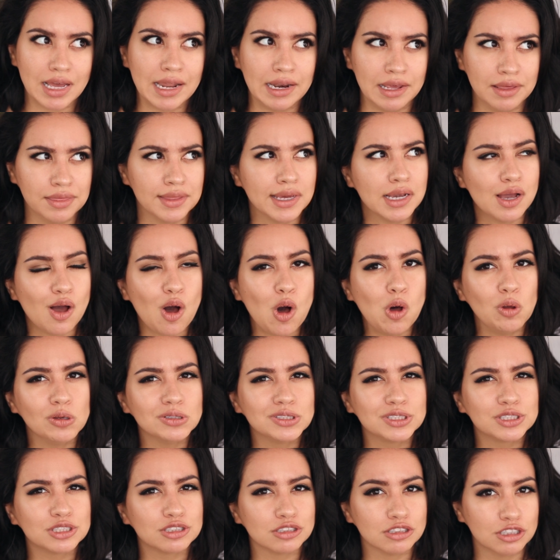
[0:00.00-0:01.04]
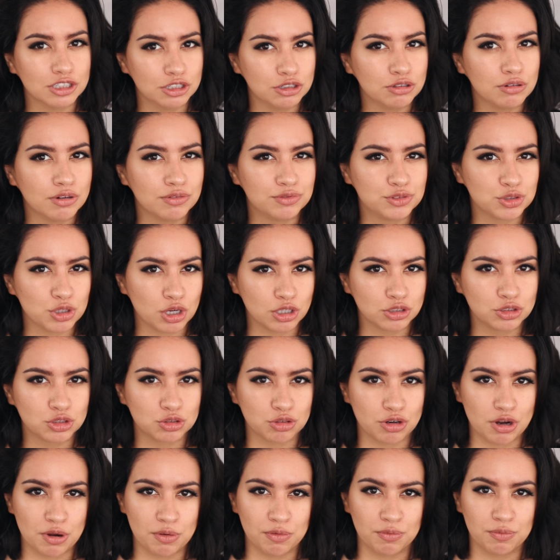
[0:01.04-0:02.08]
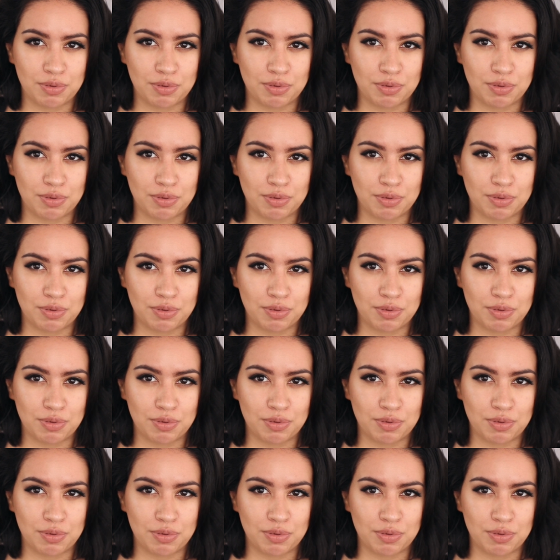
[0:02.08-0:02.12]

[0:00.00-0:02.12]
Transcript: and I think a whole slew of drugstore